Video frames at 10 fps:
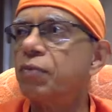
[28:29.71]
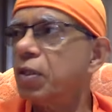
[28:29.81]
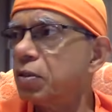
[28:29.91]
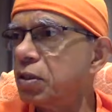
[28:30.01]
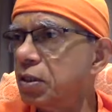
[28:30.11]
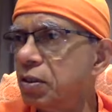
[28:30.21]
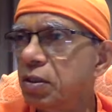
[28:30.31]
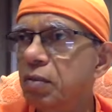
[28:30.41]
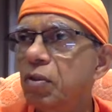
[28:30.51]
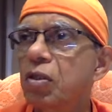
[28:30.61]
First
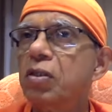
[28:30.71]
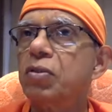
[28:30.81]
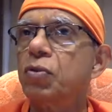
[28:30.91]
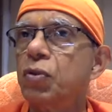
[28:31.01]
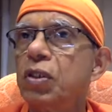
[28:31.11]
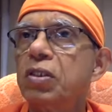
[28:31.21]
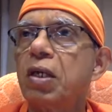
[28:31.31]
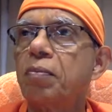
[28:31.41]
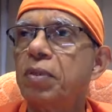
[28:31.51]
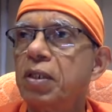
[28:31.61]
is mentally, oh, it has
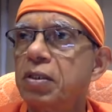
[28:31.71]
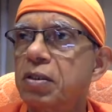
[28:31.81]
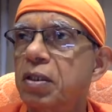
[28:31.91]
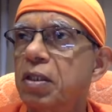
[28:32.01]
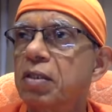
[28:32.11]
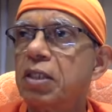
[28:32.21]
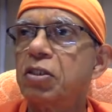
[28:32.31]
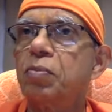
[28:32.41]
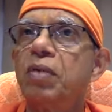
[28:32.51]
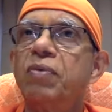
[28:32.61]
happened, yes,
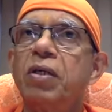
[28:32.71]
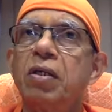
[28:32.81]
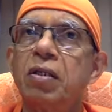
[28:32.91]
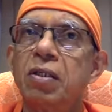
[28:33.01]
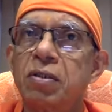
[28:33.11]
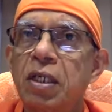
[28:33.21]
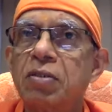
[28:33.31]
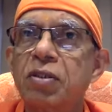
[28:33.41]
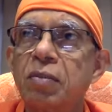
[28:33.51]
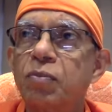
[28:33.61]
touched my vehicle, he has
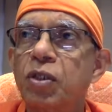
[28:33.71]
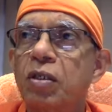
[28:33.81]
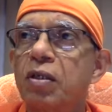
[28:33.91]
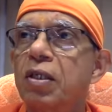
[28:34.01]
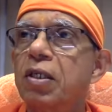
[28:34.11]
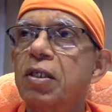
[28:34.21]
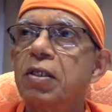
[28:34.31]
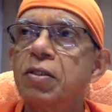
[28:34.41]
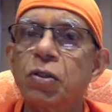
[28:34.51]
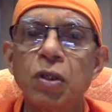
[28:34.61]
done something.
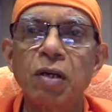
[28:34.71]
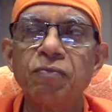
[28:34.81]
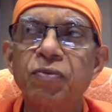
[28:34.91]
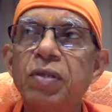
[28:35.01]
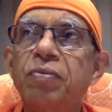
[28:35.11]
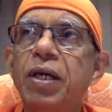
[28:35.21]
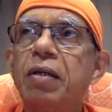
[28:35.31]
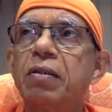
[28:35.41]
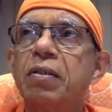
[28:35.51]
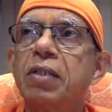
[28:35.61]
So
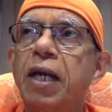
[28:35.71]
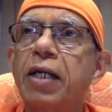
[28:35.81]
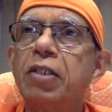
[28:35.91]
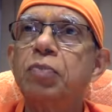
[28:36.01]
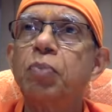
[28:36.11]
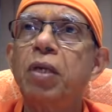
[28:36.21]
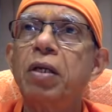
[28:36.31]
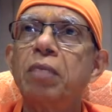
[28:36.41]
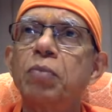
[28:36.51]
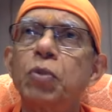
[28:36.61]
everywhere the eyes
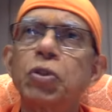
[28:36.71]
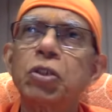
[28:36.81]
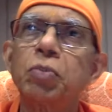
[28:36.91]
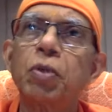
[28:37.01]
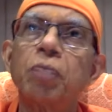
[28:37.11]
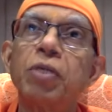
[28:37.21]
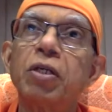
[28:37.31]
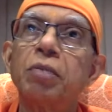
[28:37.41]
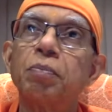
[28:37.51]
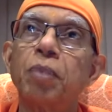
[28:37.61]
play a most
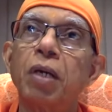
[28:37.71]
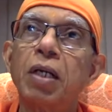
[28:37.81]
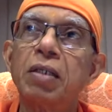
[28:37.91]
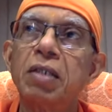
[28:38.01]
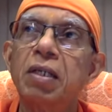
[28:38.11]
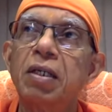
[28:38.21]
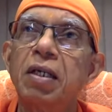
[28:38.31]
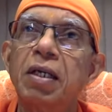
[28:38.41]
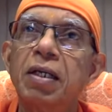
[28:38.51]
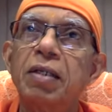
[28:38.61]
prominent part
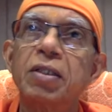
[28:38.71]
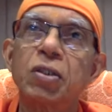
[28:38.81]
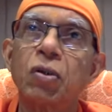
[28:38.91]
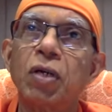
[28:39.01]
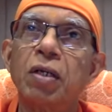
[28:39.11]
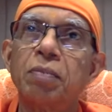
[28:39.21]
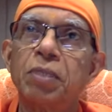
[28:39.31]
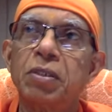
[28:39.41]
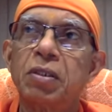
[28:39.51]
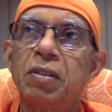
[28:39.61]
in destroying a
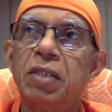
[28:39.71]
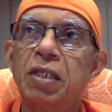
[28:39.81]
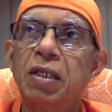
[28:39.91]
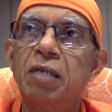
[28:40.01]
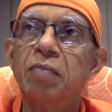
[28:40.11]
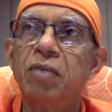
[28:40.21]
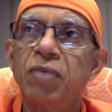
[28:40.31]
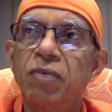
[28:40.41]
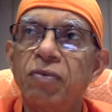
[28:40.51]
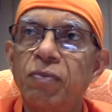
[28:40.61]
person, taking him
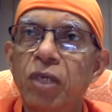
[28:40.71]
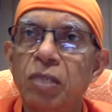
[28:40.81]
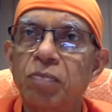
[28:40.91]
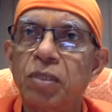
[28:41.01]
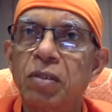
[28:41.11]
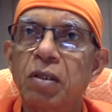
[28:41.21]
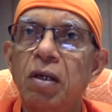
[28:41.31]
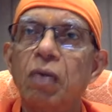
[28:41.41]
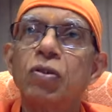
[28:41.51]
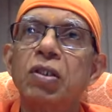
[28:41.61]
away from Atman,
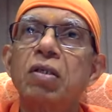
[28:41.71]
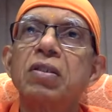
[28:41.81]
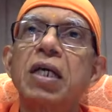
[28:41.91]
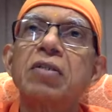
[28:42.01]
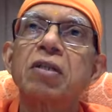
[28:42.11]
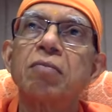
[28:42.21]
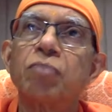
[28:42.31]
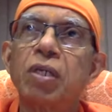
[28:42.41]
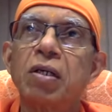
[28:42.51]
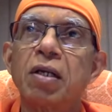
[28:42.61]
closing his eyes
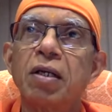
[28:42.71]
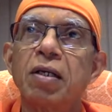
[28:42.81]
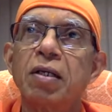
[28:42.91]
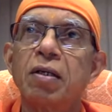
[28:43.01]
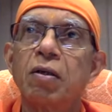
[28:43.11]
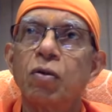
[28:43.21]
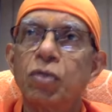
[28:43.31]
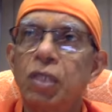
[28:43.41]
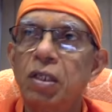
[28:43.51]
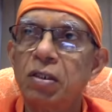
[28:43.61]
completely,
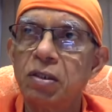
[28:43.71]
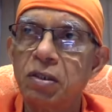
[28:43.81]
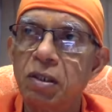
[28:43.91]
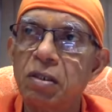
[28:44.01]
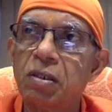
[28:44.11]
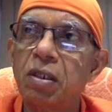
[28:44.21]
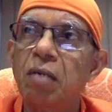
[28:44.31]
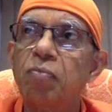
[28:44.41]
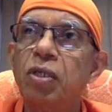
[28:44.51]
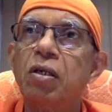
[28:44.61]
closing his drishti
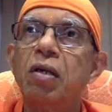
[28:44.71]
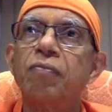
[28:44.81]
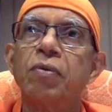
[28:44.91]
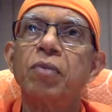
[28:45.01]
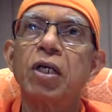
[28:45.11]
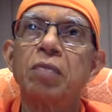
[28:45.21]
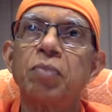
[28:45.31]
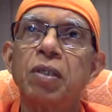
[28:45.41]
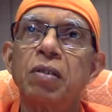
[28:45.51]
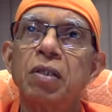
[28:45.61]
completely from
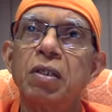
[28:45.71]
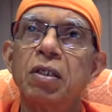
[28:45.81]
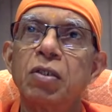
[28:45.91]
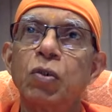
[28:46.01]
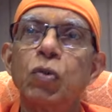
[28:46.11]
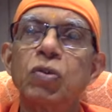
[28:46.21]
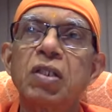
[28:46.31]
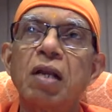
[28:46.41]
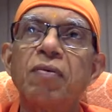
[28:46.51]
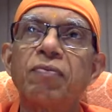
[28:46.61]
Atman. His own
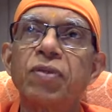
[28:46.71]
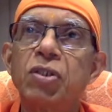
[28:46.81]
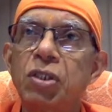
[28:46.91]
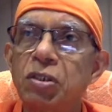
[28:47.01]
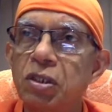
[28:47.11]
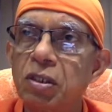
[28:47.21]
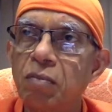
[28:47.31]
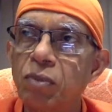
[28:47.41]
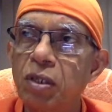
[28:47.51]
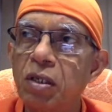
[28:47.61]
self-effulgence is
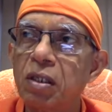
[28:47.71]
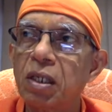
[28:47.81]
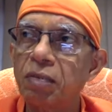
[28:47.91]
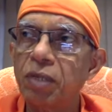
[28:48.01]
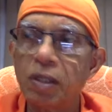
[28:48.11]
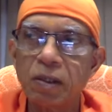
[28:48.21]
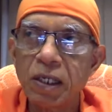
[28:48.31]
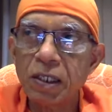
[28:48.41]
completely covered.